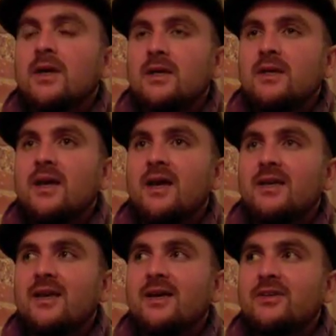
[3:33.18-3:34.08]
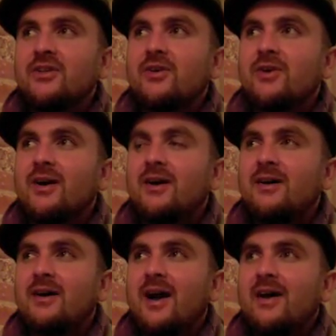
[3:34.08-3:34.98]
Yeah. You know,
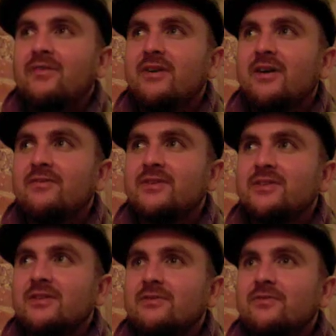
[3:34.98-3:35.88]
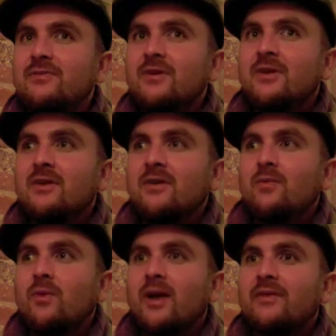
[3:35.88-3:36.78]
I have a vision of
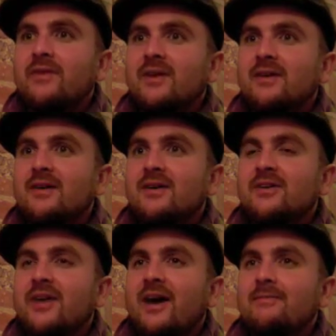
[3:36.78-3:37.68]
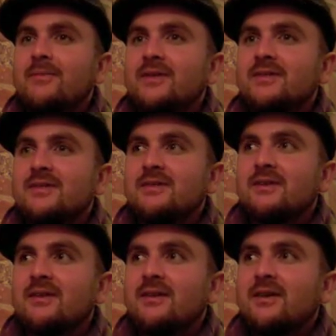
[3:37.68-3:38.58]
what I think a good album is, and
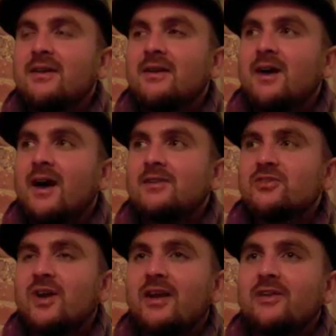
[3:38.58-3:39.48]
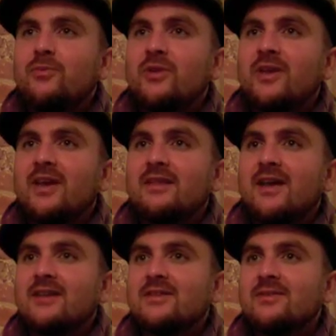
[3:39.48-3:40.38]
I just try to communicate
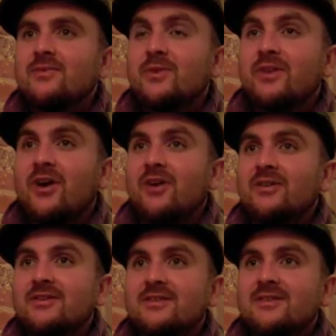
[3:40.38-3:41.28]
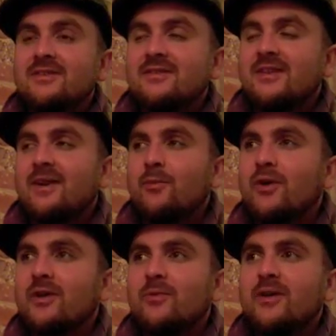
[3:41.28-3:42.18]
that with the artists that I'm
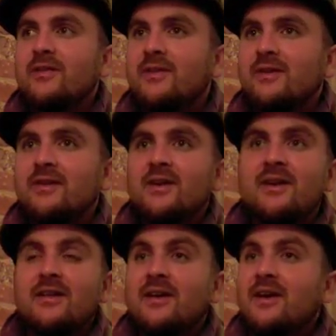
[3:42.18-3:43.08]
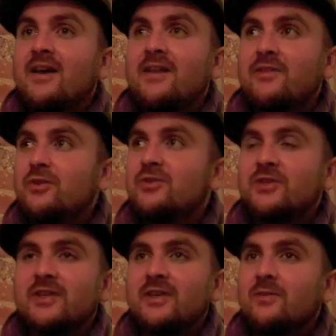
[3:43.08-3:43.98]
working with. And
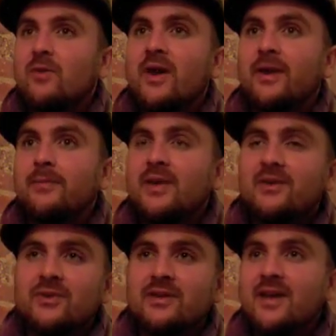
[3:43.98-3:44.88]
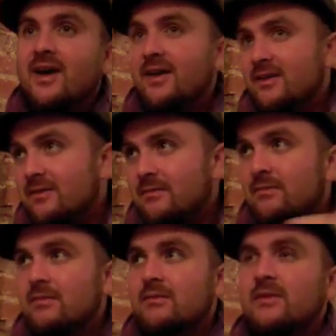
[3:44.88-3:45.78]
usually, in me doing that,
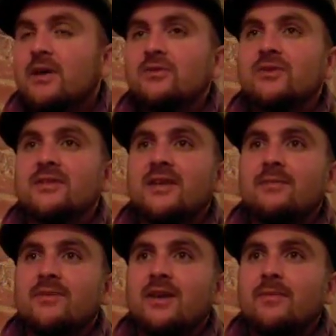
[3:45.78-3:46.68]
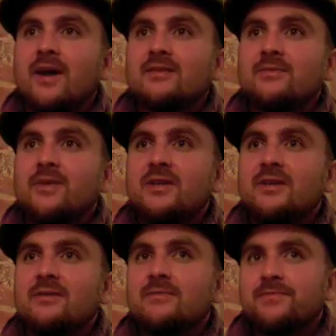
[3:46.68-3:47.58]
they'll do the same thing back to me,
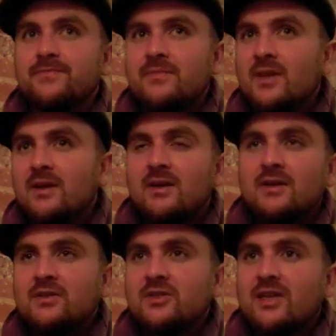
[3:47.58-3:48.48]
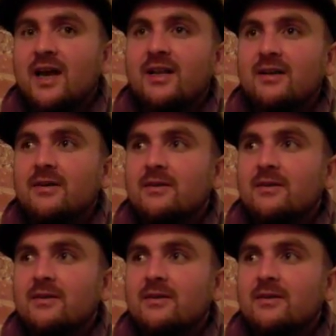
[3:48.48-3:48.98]
and just kind of